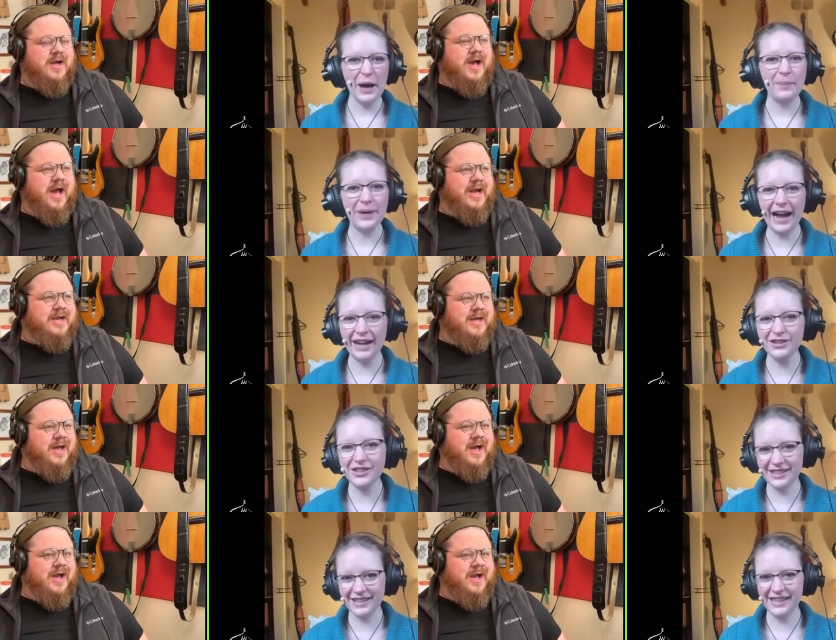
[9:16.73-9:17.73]
Speaker 1: But I
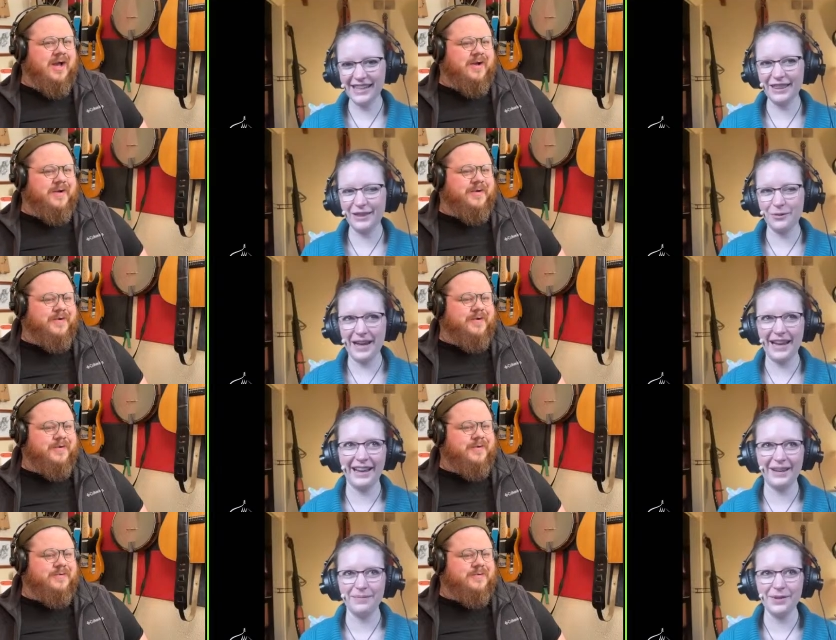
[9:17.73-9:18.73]
just see the
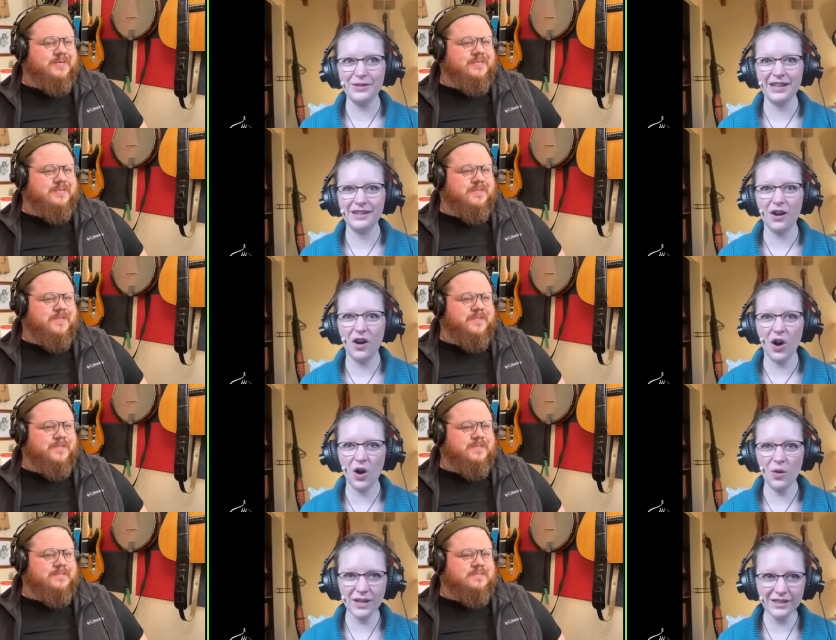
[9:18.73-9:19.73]
way music is
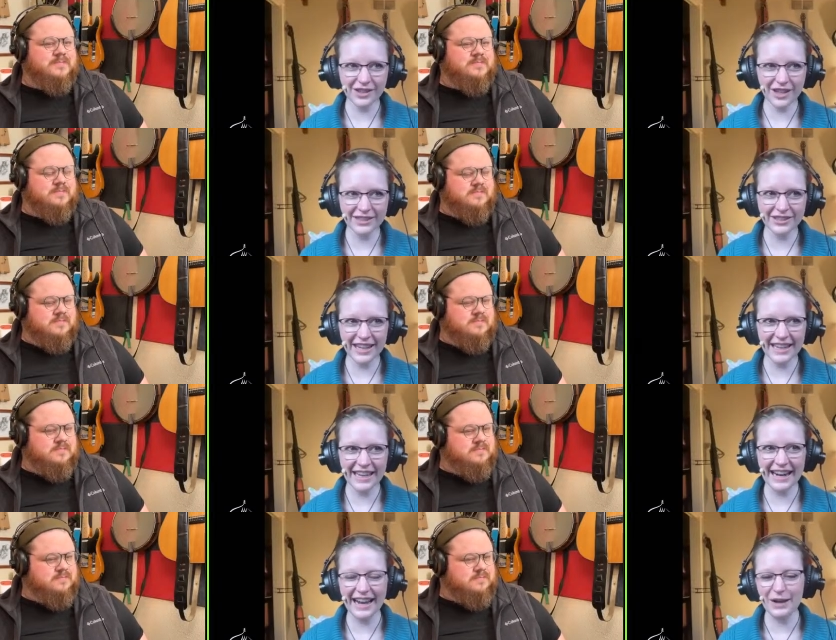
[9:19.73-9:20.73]
always
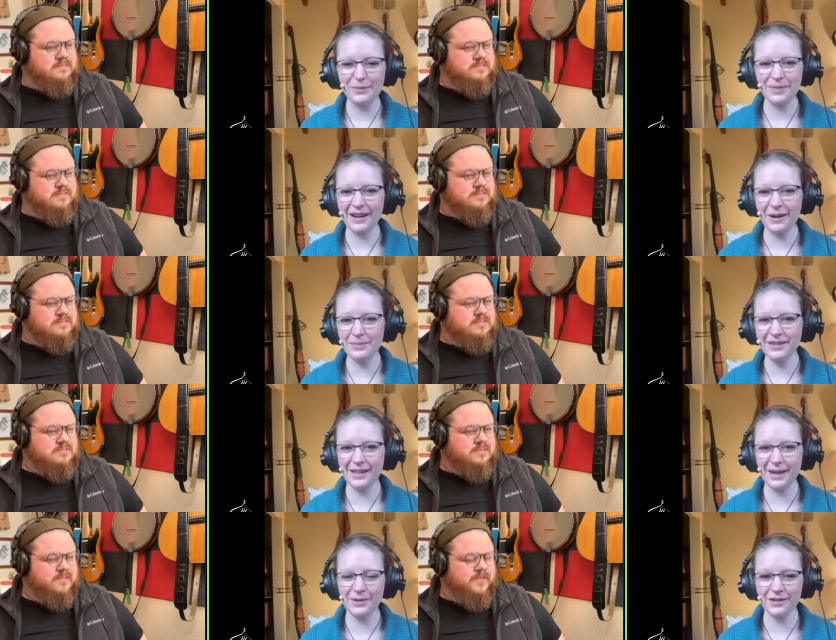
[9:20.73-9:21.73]
changing and I become
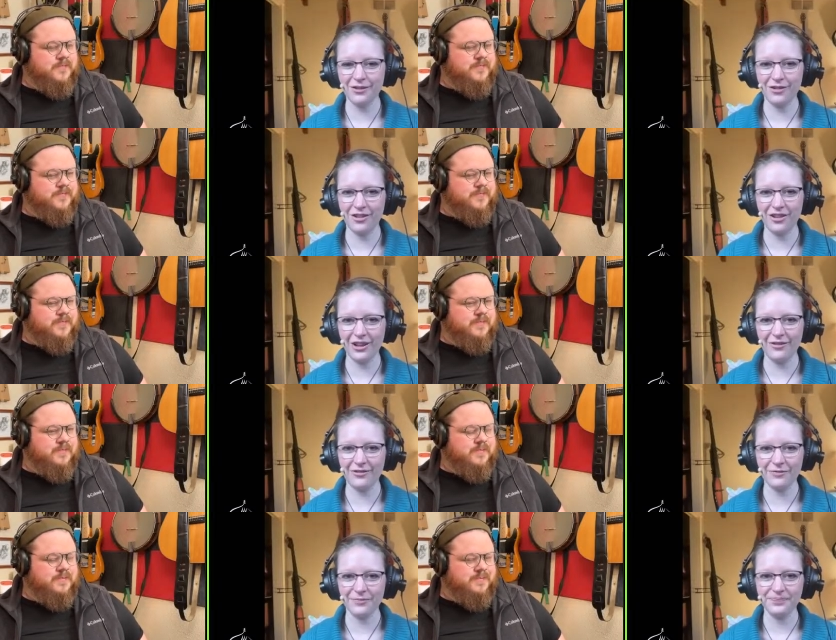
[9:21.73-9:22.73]
skeptical
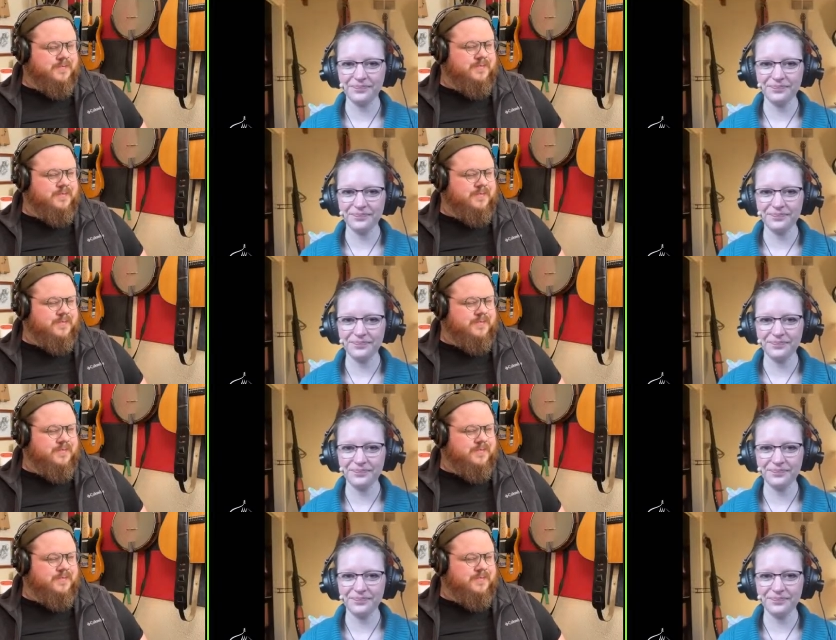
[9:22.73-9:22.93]
of